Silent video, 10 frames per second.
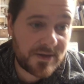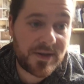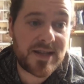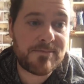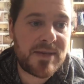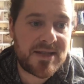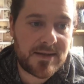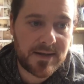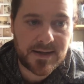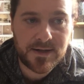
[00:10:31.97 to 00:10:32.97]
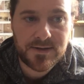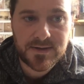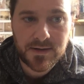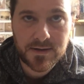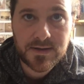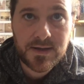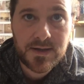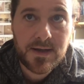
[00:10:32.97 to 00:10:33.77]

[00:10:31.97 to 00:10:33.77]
And so it gets misdiagnosed a lot.